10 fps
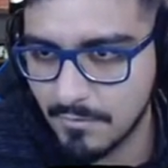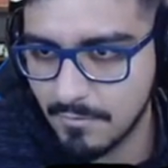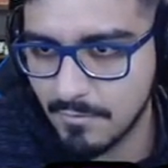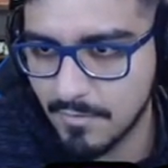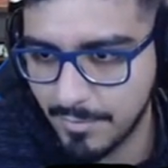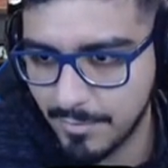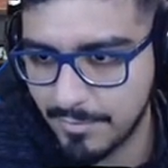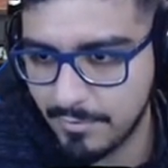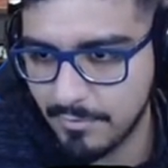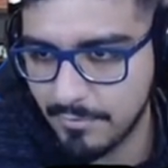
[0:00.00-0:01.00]
Leopard.
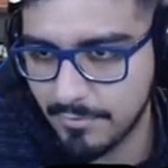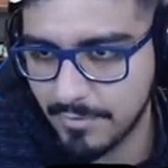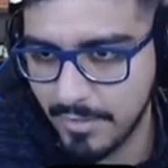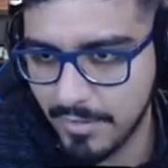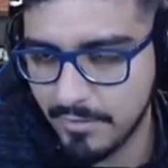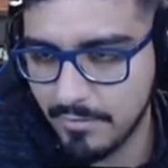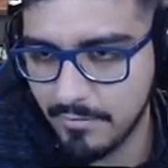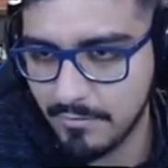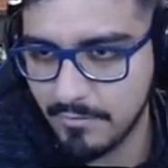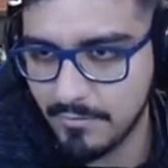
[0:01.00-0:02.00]
Okay.
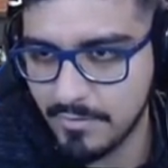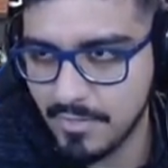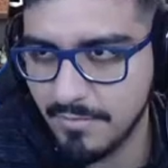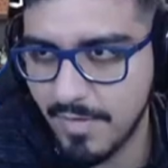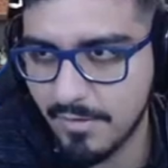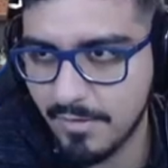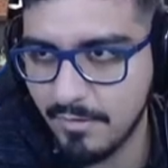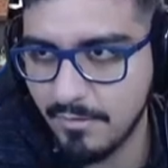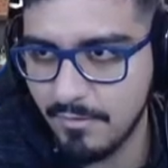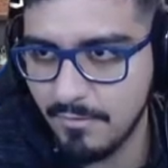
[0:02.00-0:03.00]
Keep battling.
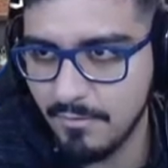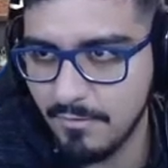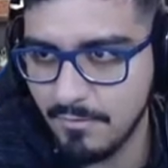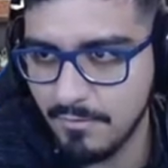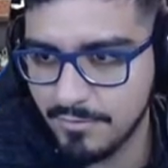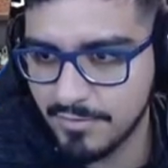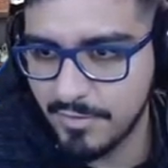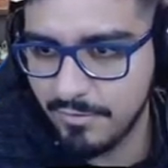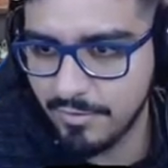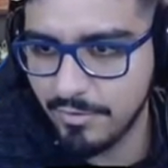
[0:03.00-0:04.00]
Just
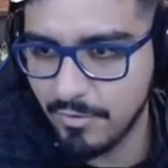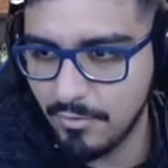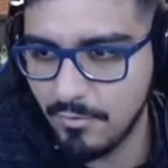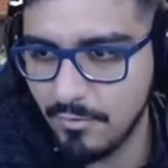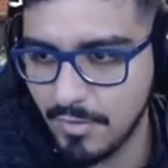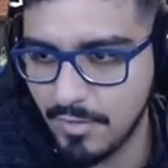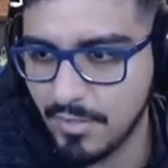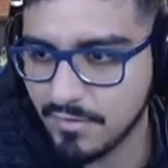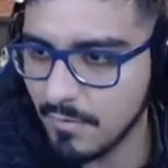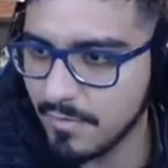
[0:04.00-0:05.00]
another good old... Uh,
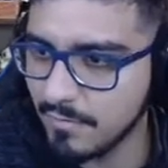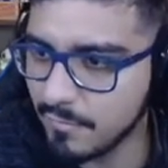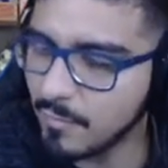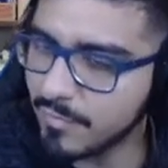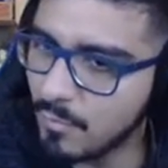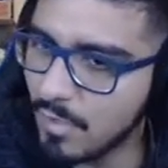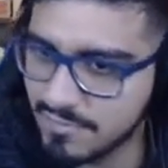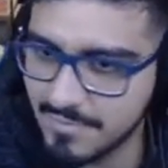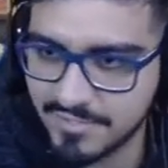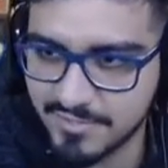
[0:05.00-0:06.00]
let's go with the, let's go with the rock
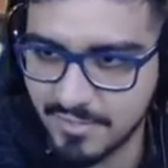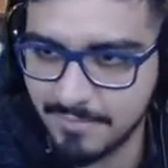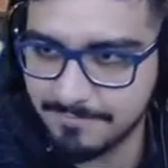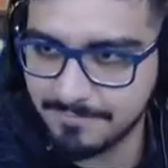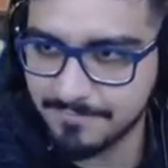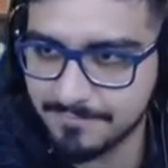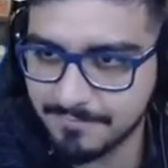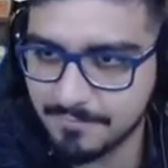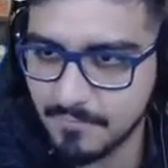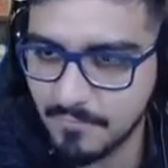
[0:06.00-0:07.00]
smash this time.
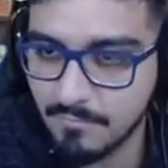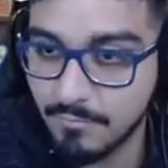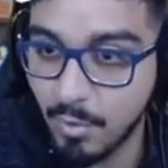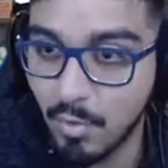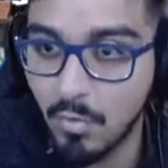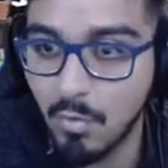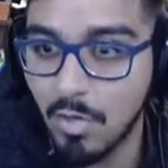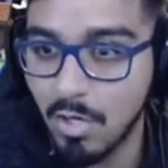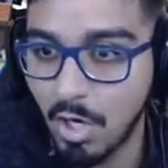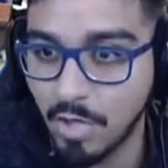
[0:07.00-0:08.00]
Bro,
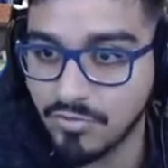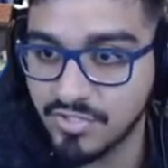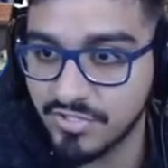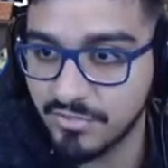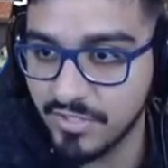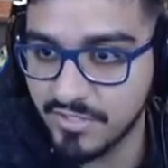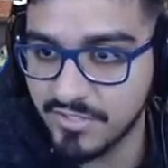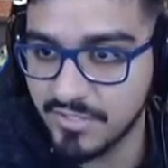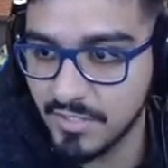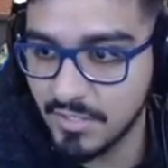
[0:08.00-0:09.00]
are you
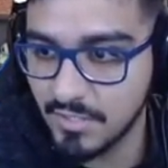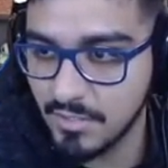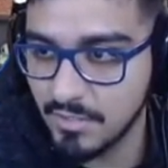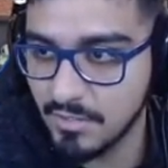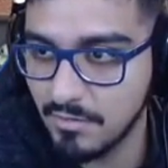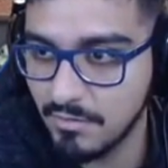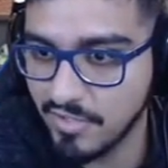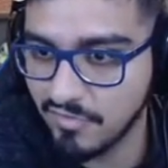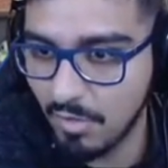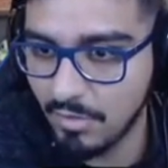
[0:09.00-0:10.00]
serious? You
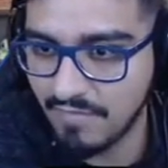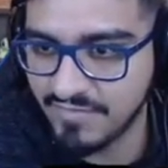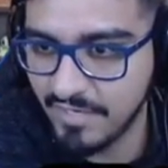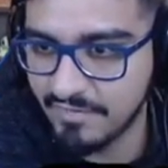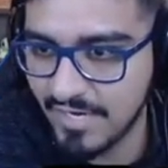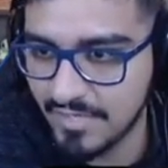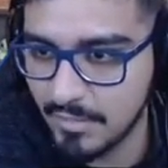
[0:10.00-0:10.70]
guys all have sand attack?